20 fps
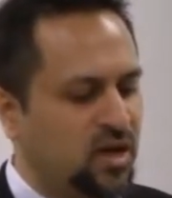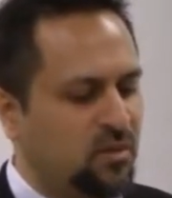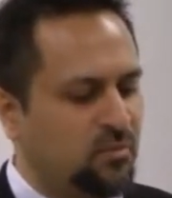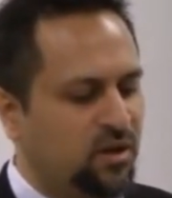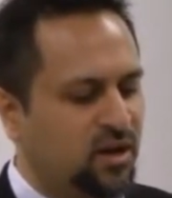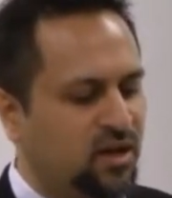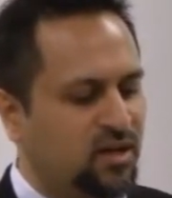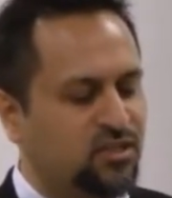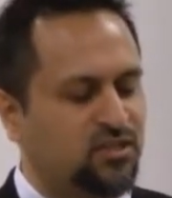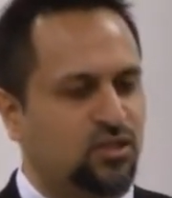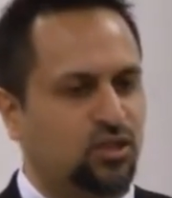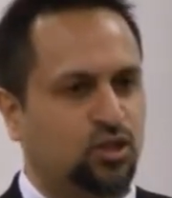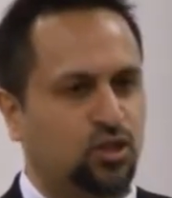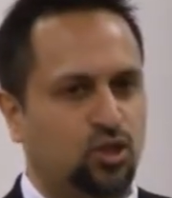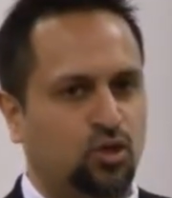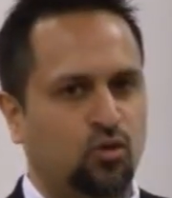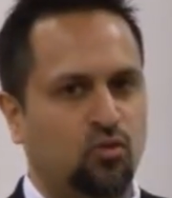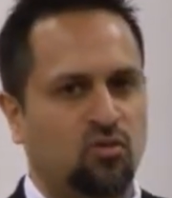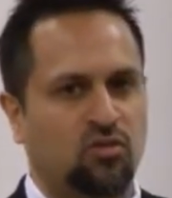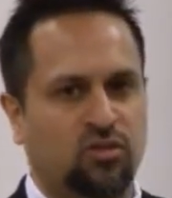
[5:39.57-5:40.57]
because the
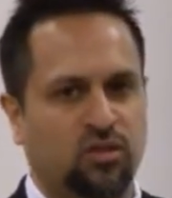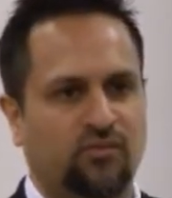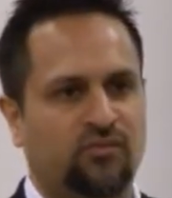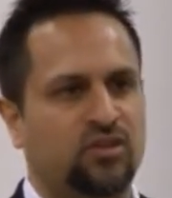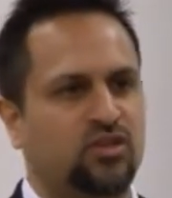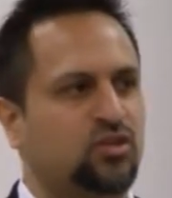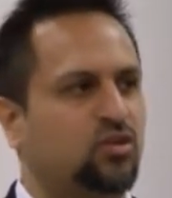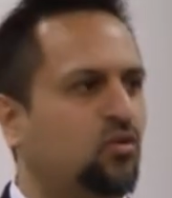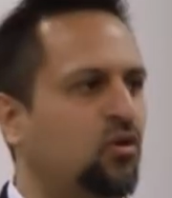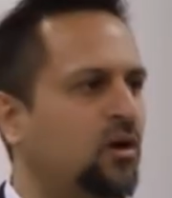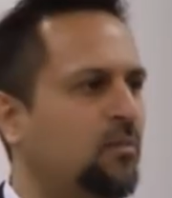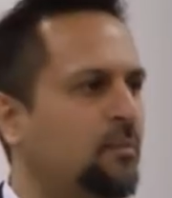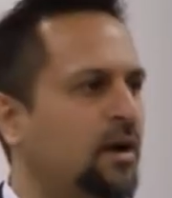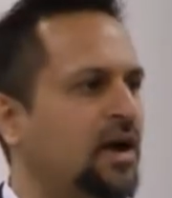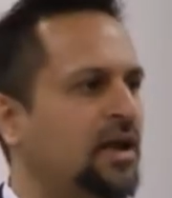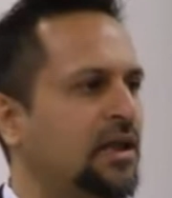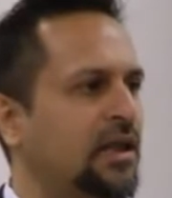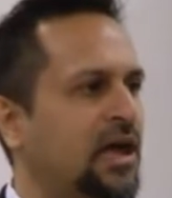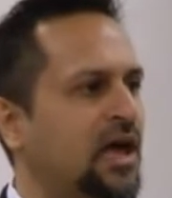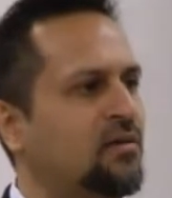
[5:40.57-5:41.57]
truth of a story
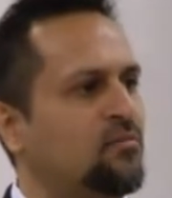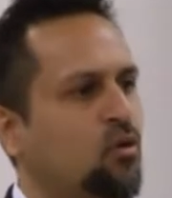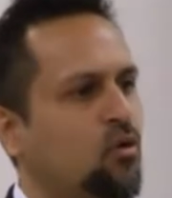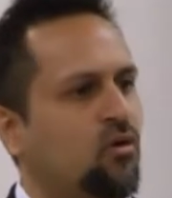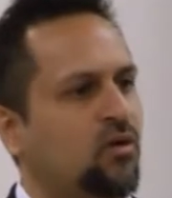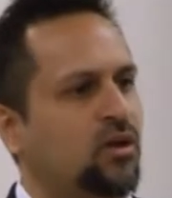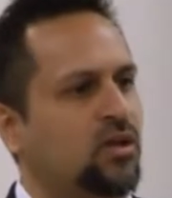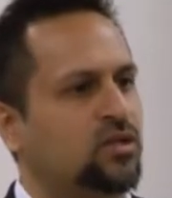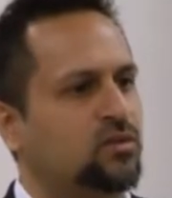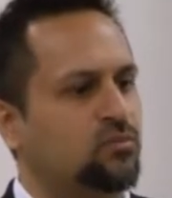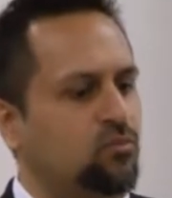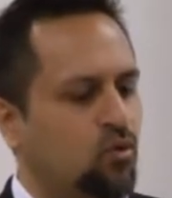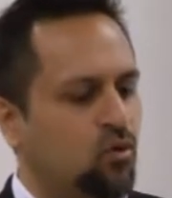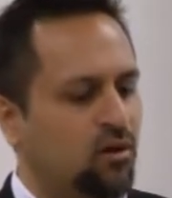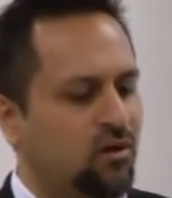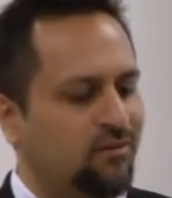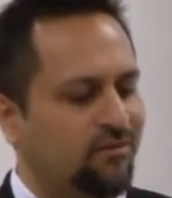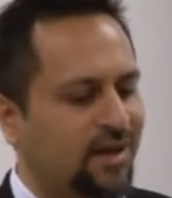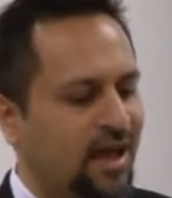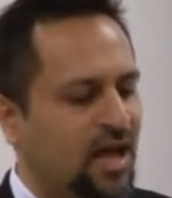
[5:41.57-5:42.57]
might lie more in its
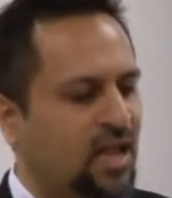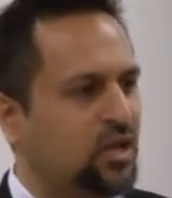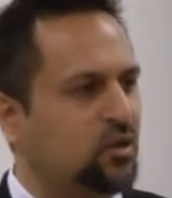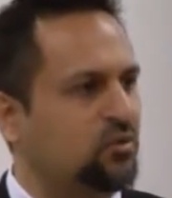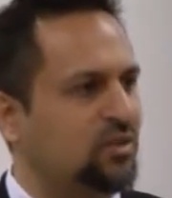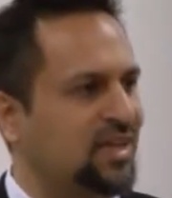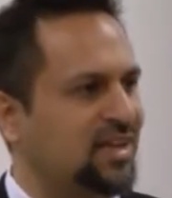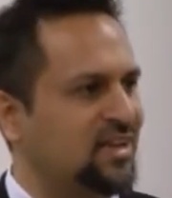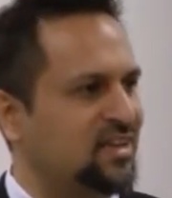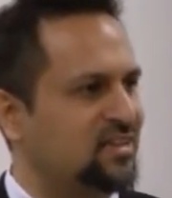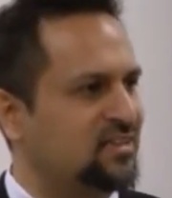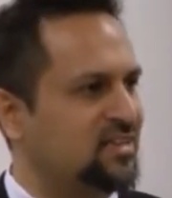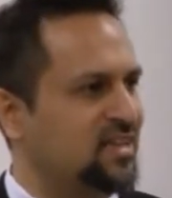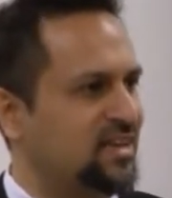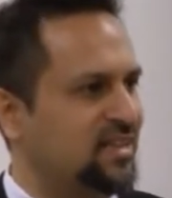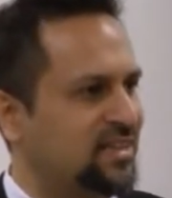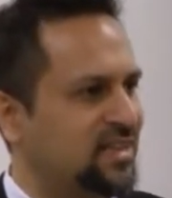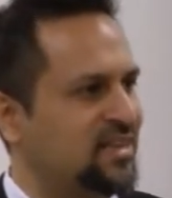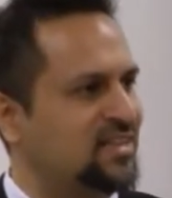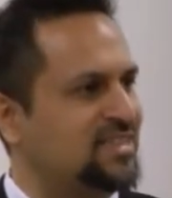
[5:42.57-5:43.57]
moral value than its,
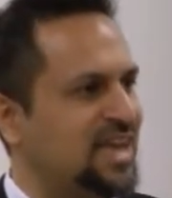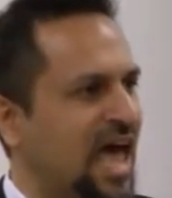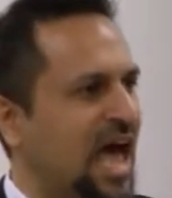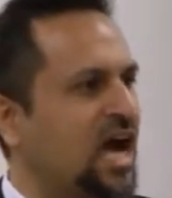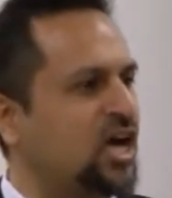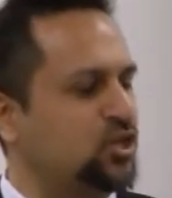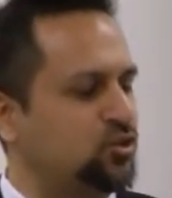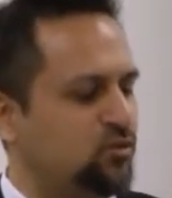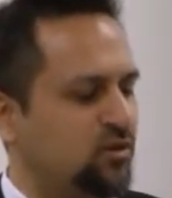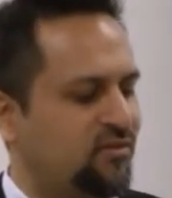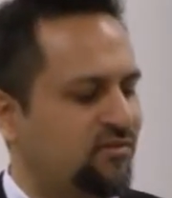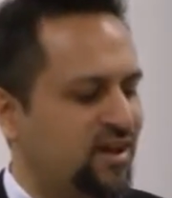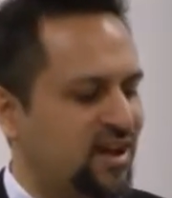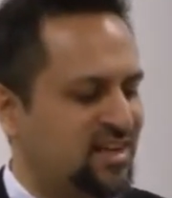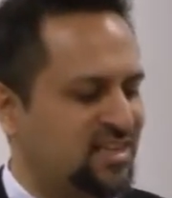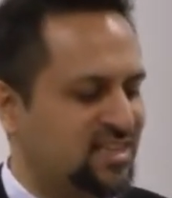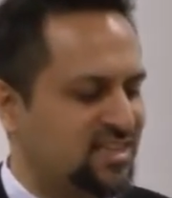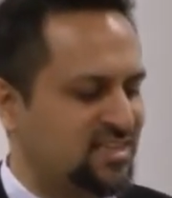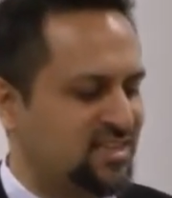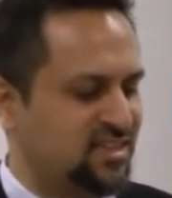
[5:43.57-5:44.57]
than its actual
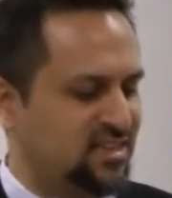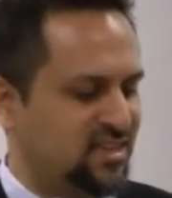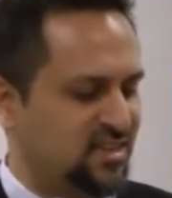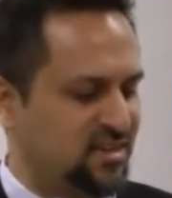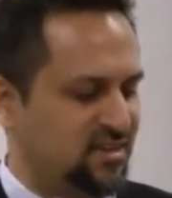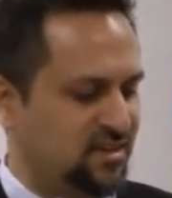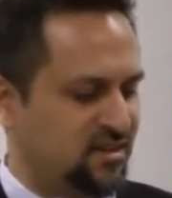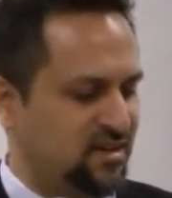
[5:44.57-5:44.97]
facticity.